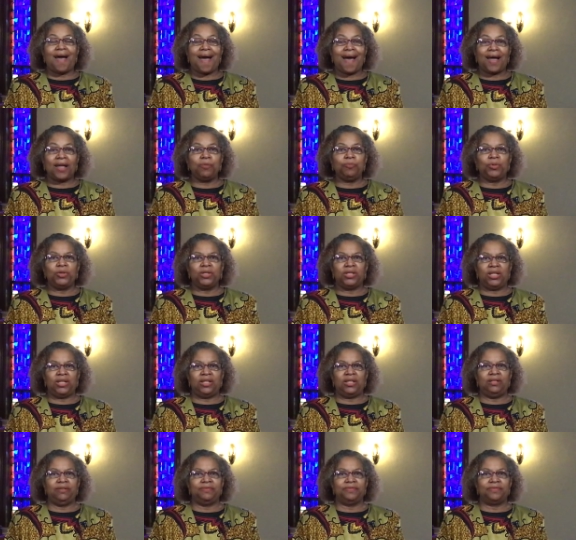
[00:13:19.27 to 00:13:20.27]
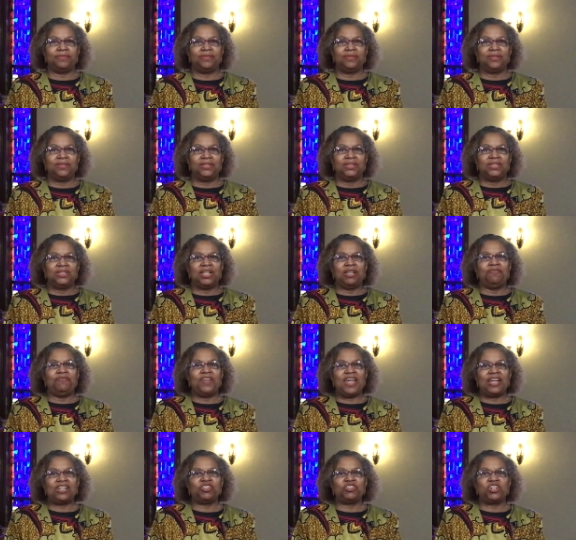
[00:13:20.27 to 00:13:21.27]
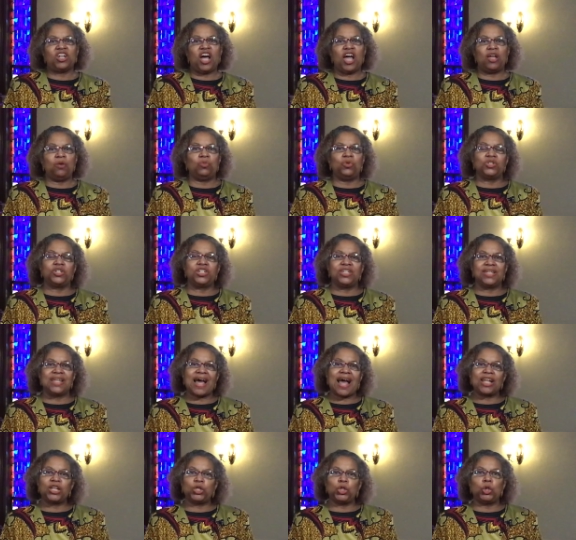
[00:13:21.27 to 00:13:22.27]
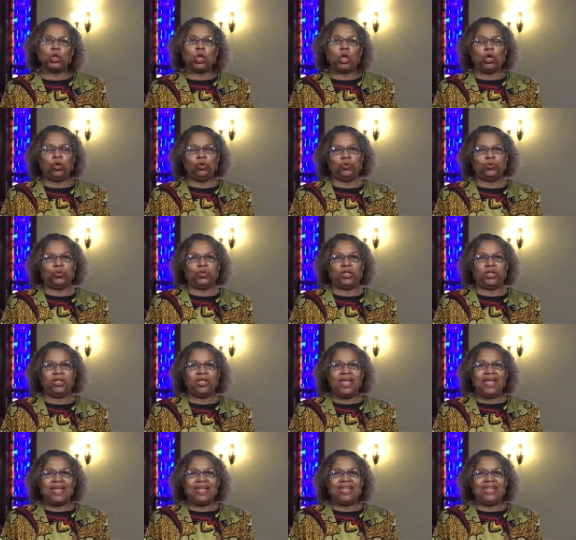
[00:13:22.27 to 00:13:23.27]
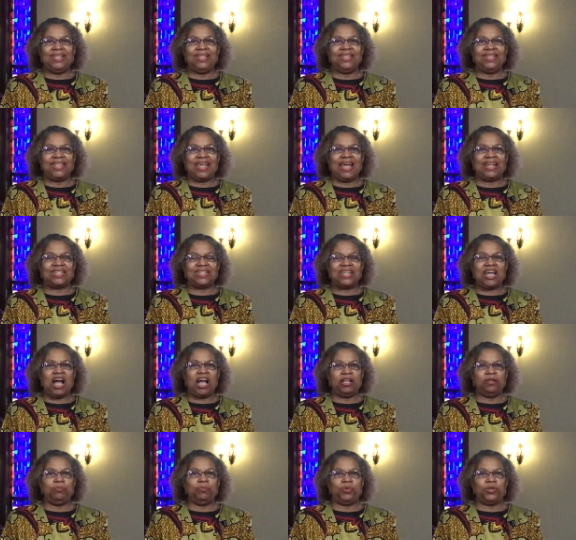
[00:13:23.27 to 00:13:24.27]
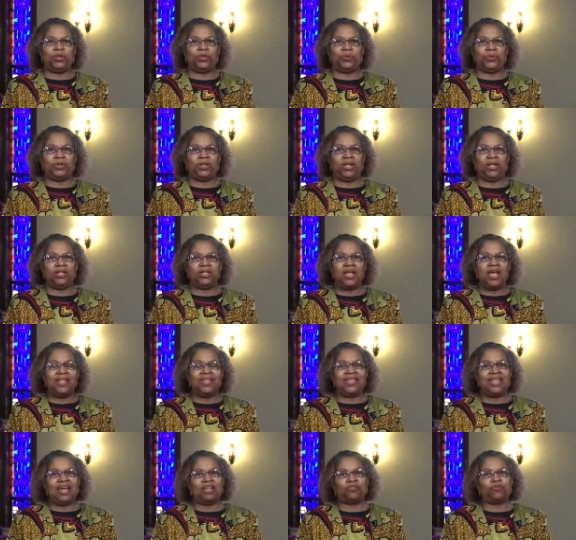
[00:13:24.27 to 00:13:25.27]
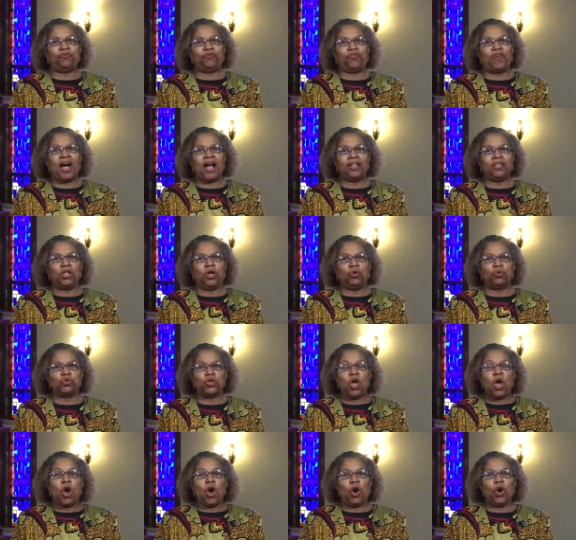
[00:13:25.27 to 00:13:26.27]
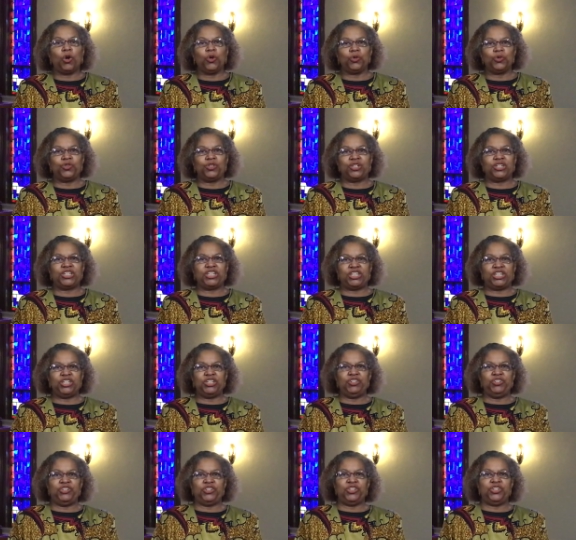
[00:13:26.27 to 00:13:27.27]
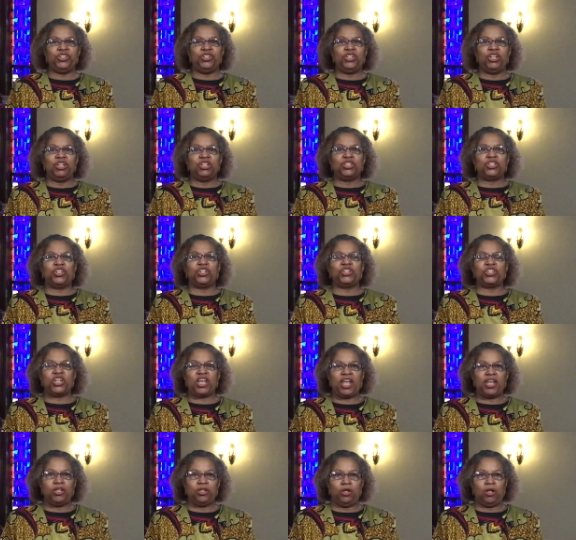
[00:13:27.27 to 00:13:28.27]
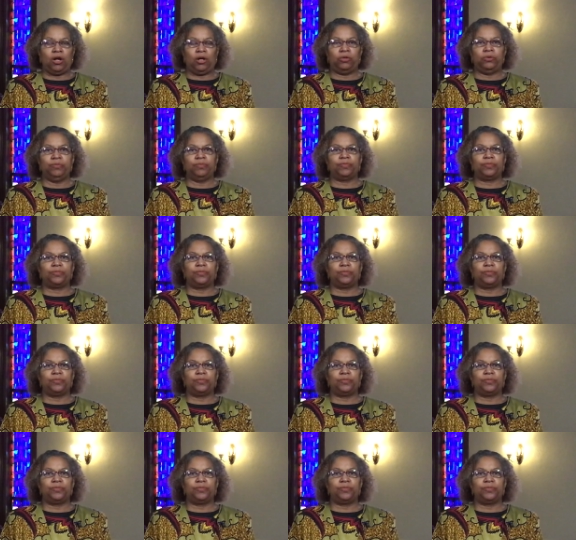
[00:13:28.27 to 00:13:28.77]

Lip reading: I believe that Vashti was not alone in that time period that followed her decision to say no,